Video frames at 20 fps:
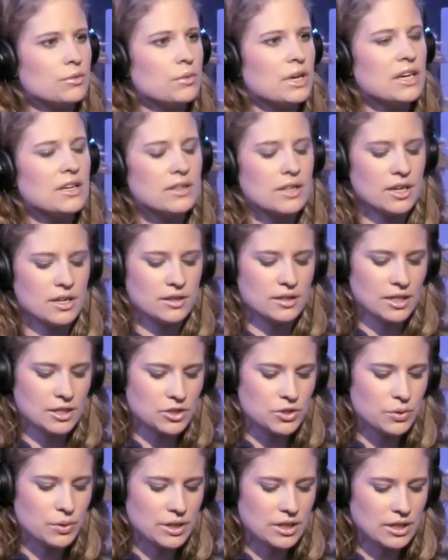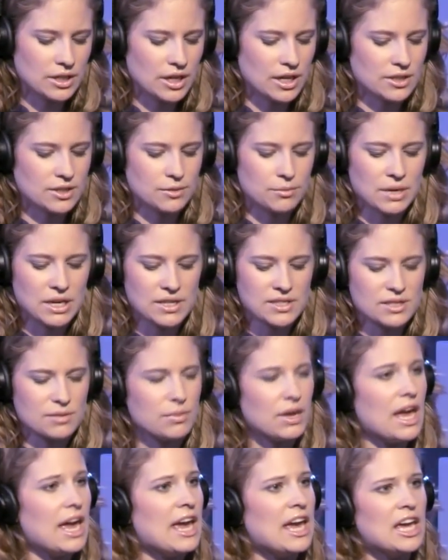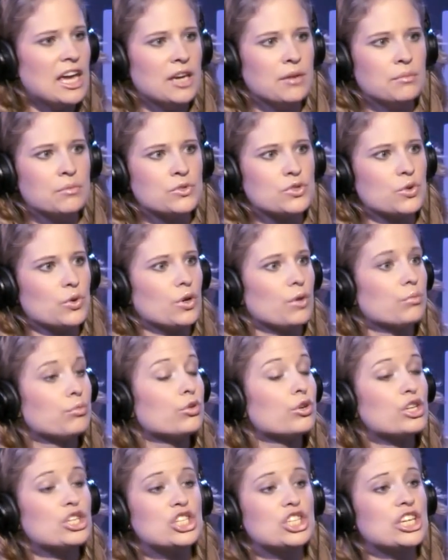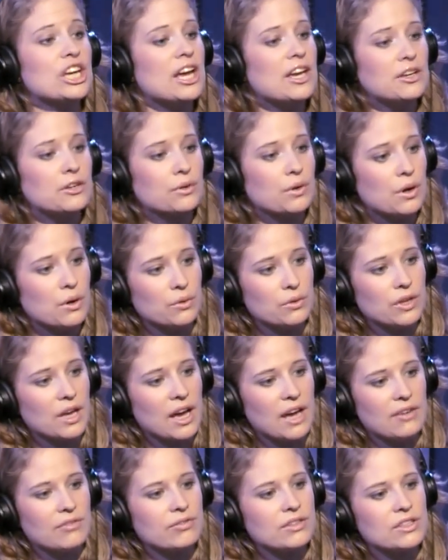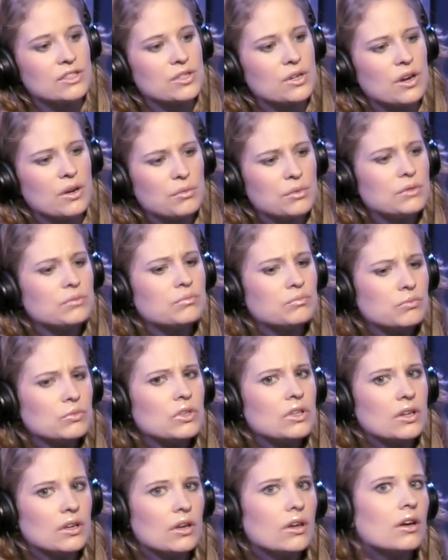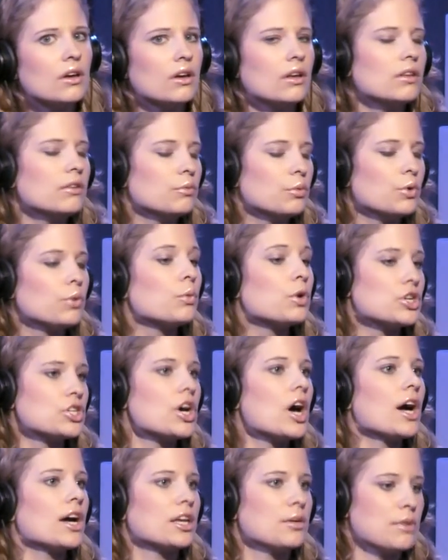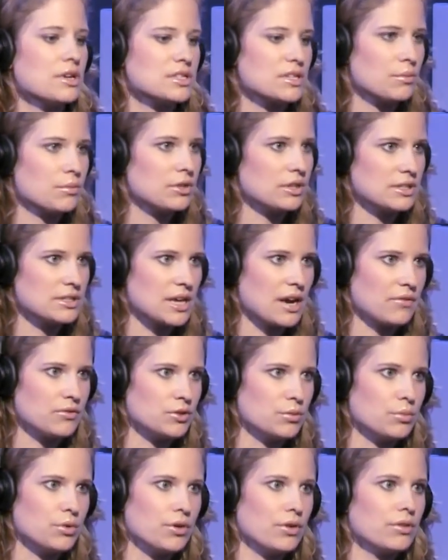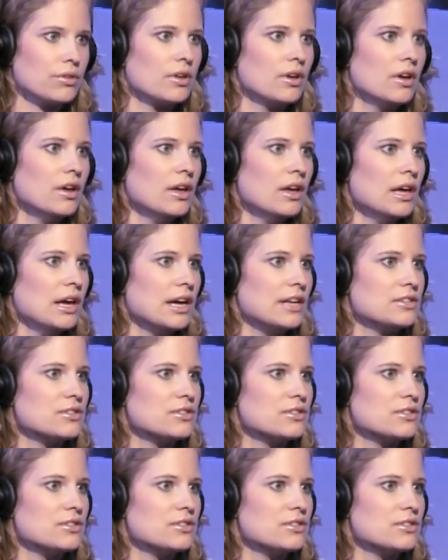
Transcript: To make they, they do indicate to make some aims or appreciate your own life. And right. so I mean we're, we're, talking about something that's after birth. Right.